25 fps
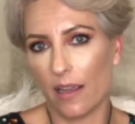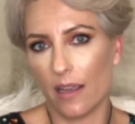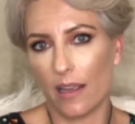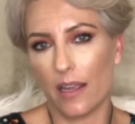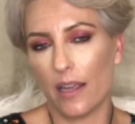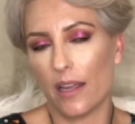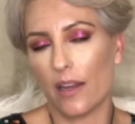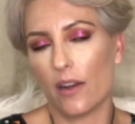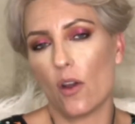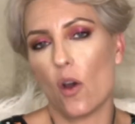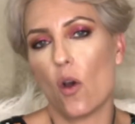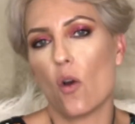
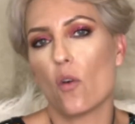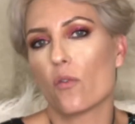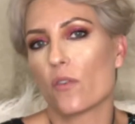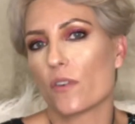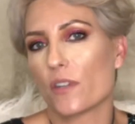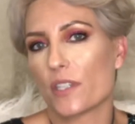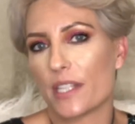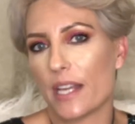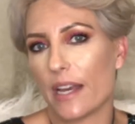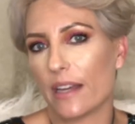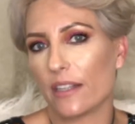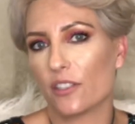it
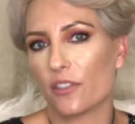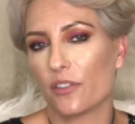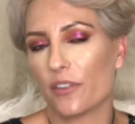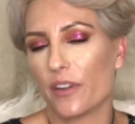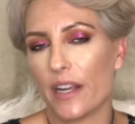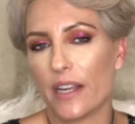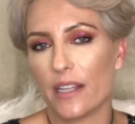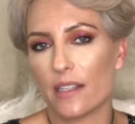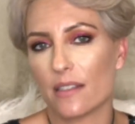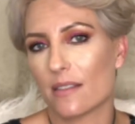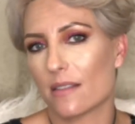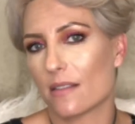
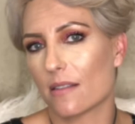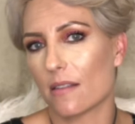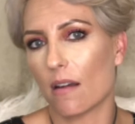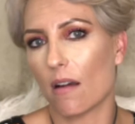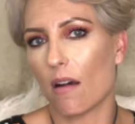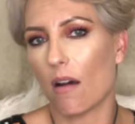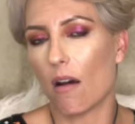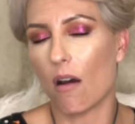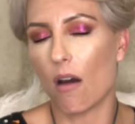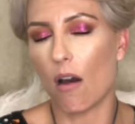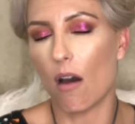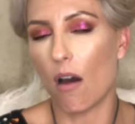oversaturates
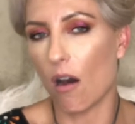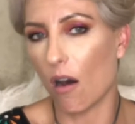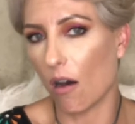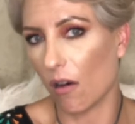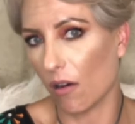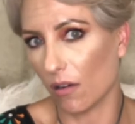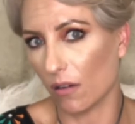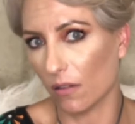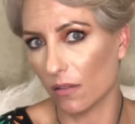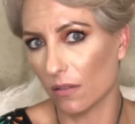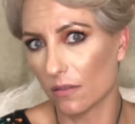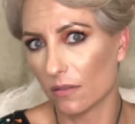
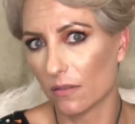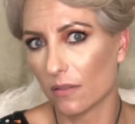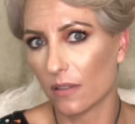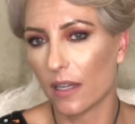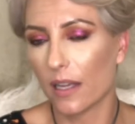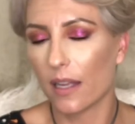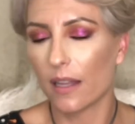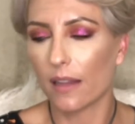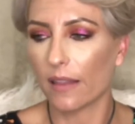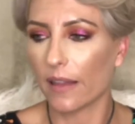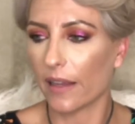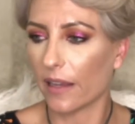all.
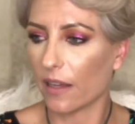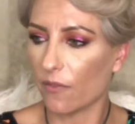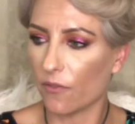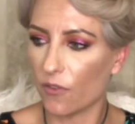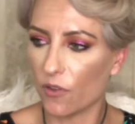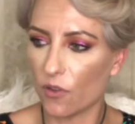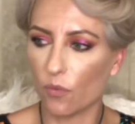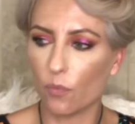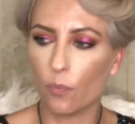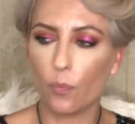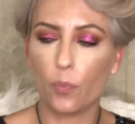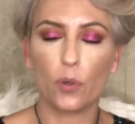Like if
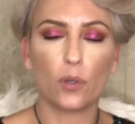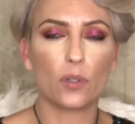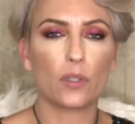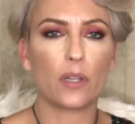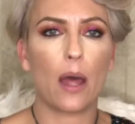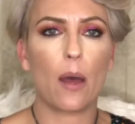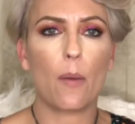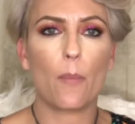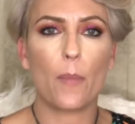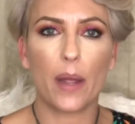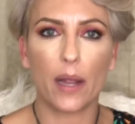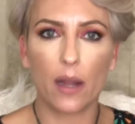you pulled
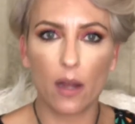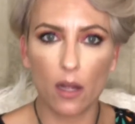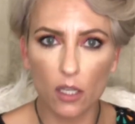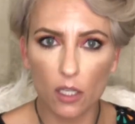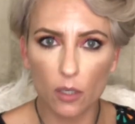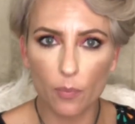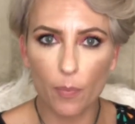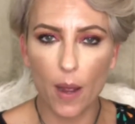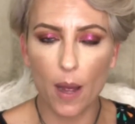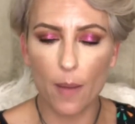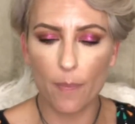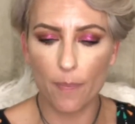out my
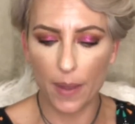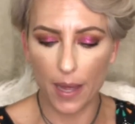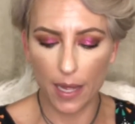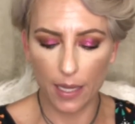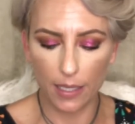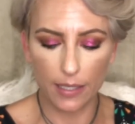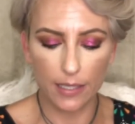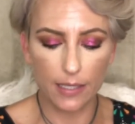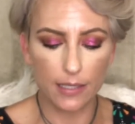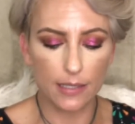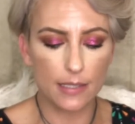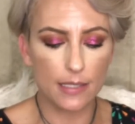ColourPop
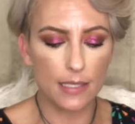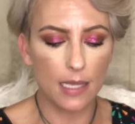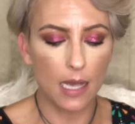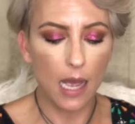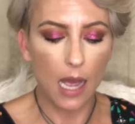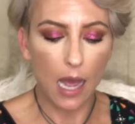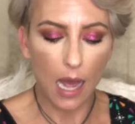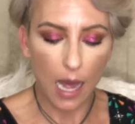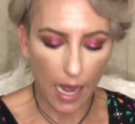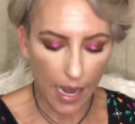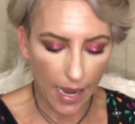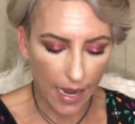palettes,
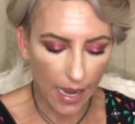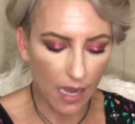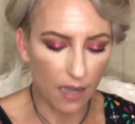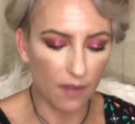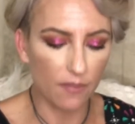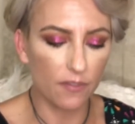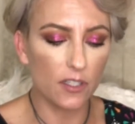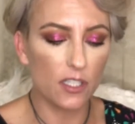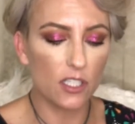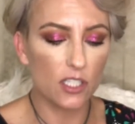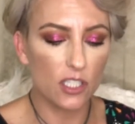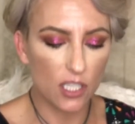I
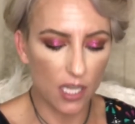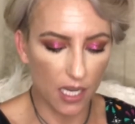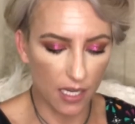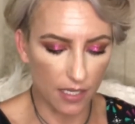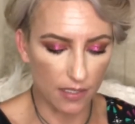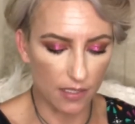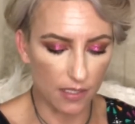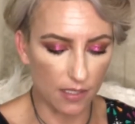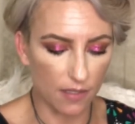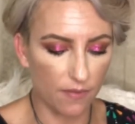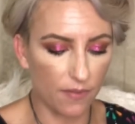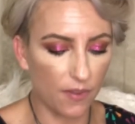have
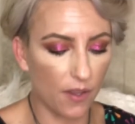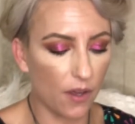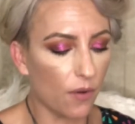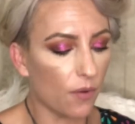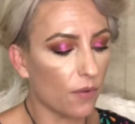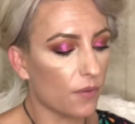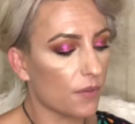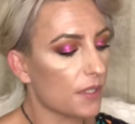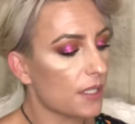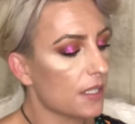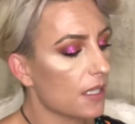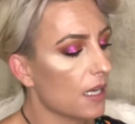tons of
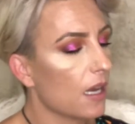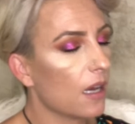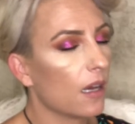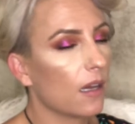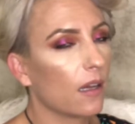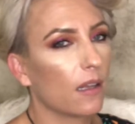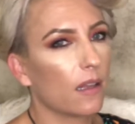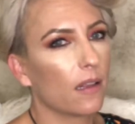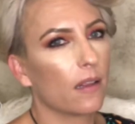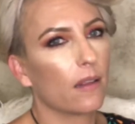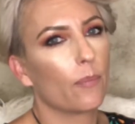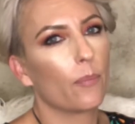those,
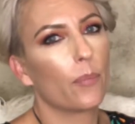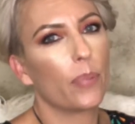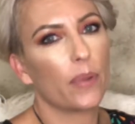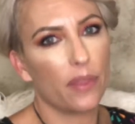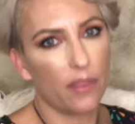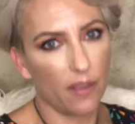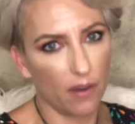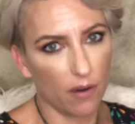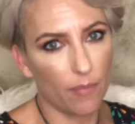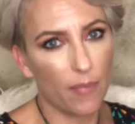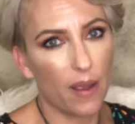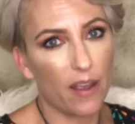
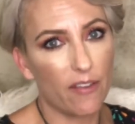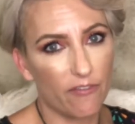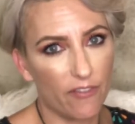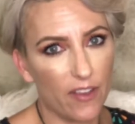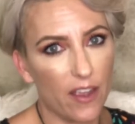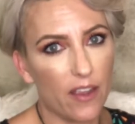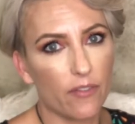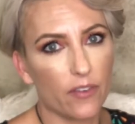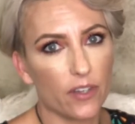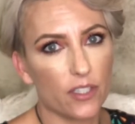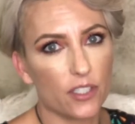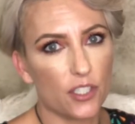but they're my
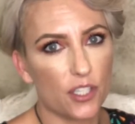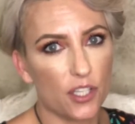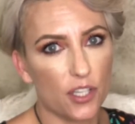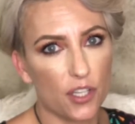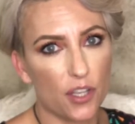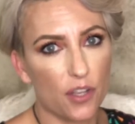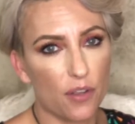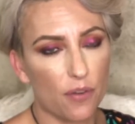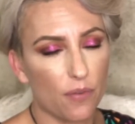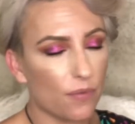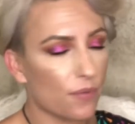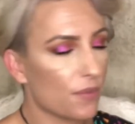favorite to
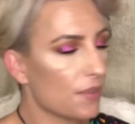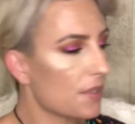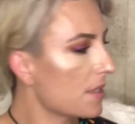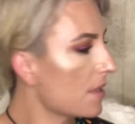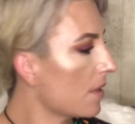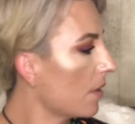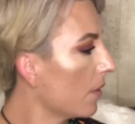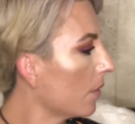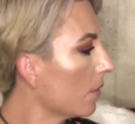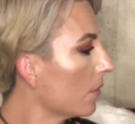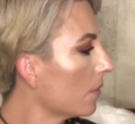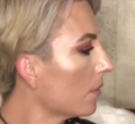use.
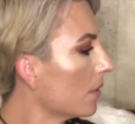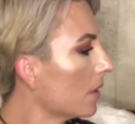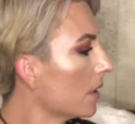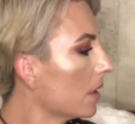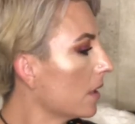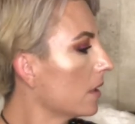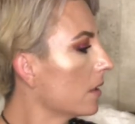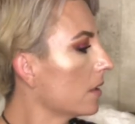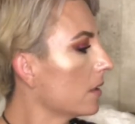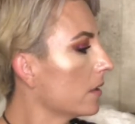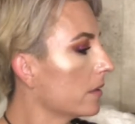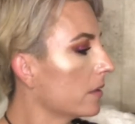So
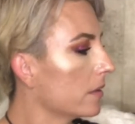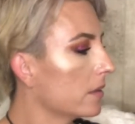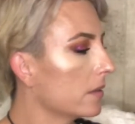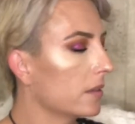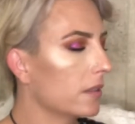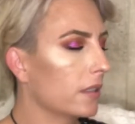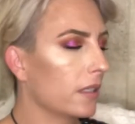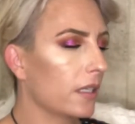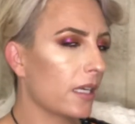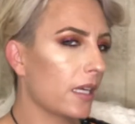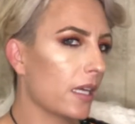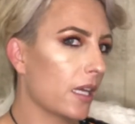
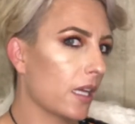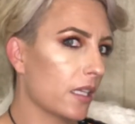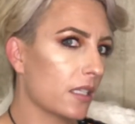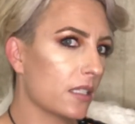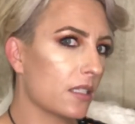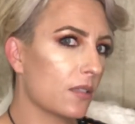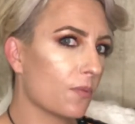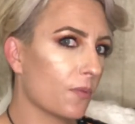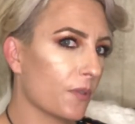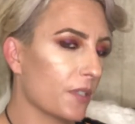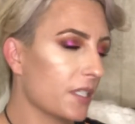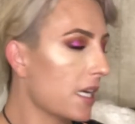
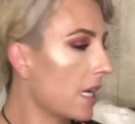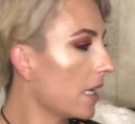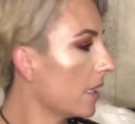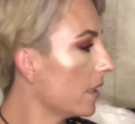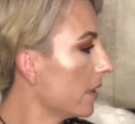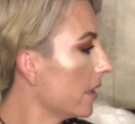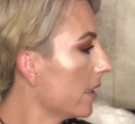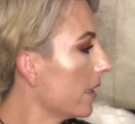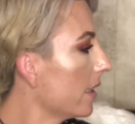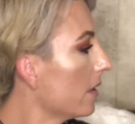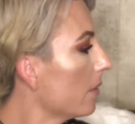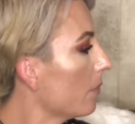it's
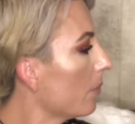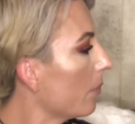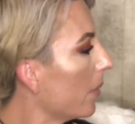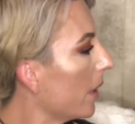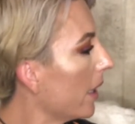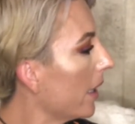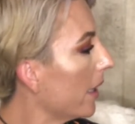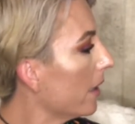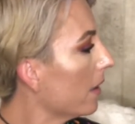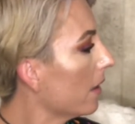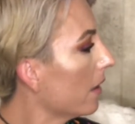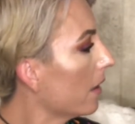redundant,
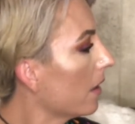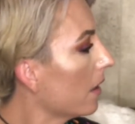but